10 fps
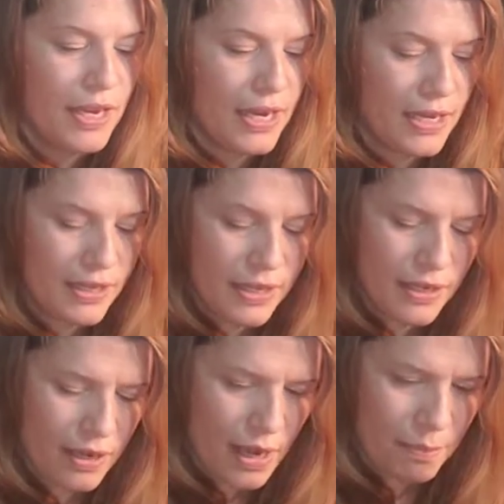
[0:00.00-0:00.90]
And
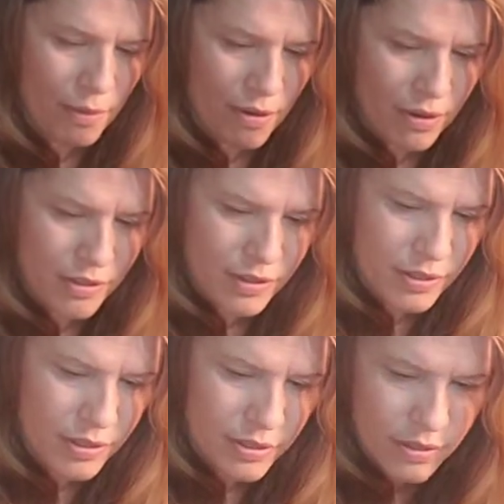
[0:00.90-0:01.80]
then I bought,
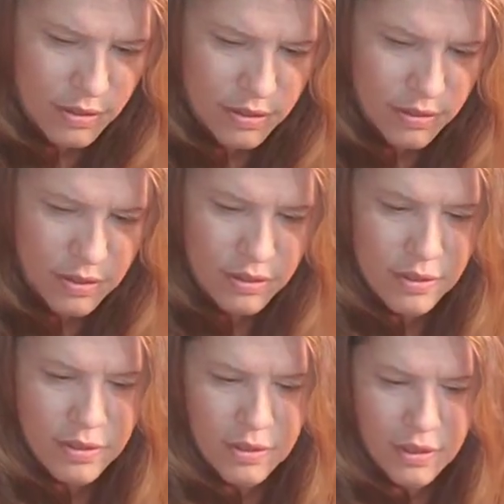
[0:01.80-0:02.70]

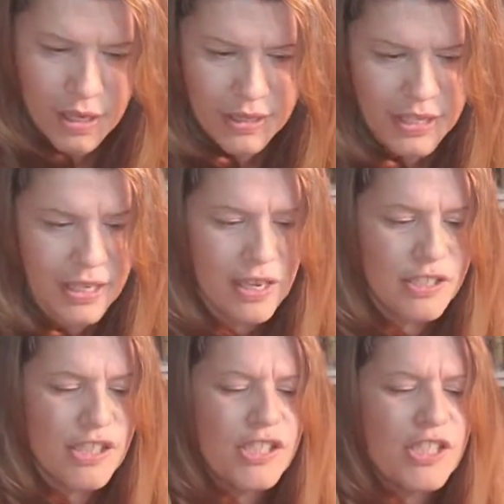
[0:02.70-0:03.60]
I think
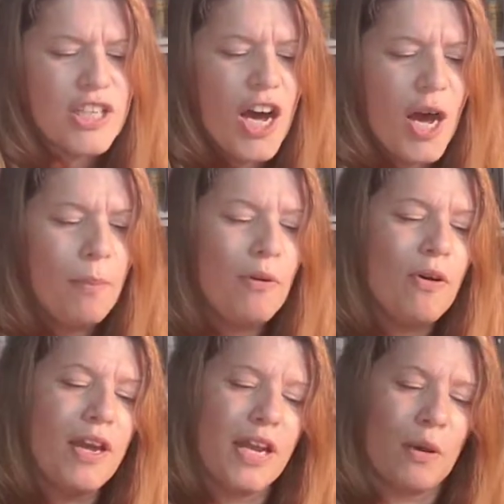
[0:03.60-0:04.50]
just a
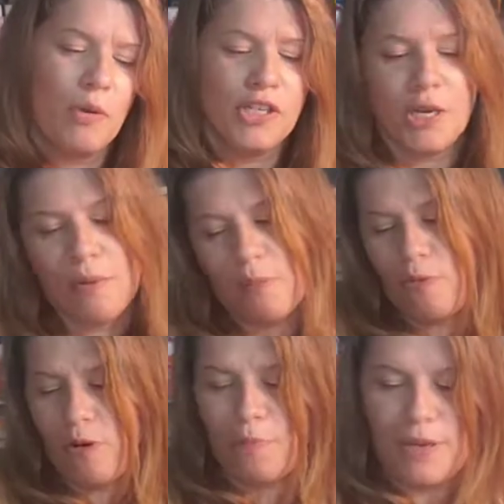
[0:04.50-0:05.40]
couple, and I wish I bought
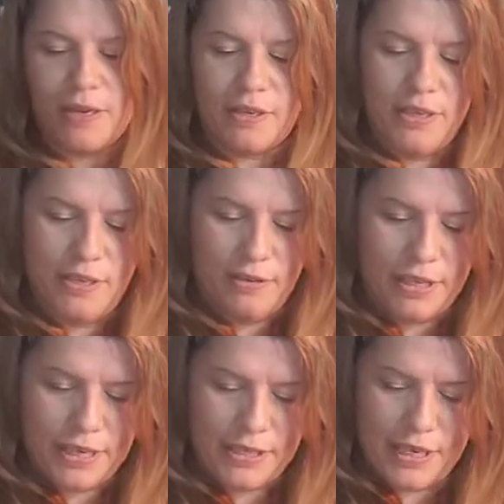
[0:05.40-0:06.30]
more, but you know,
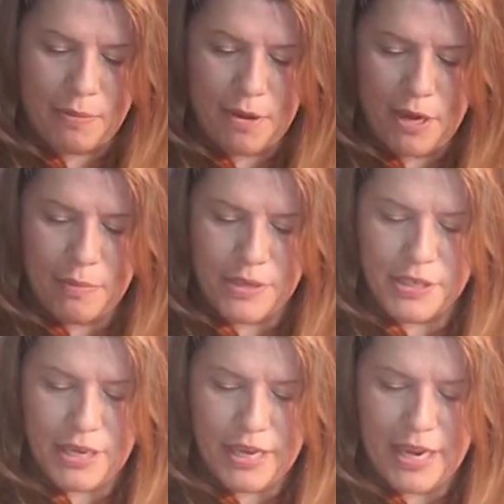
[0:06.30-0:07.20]
like I said, I'm on a
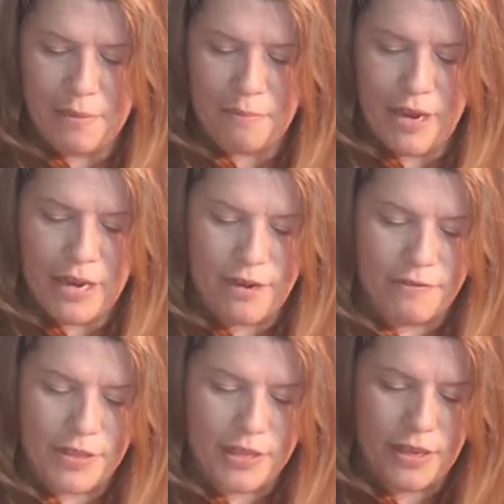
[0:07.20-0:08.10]
budget. I can't buy
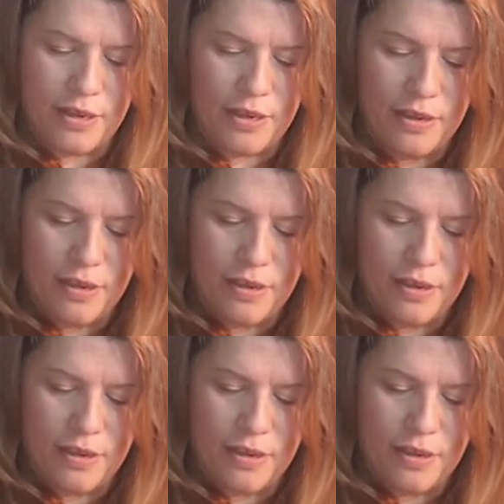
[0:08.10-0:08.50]
everything.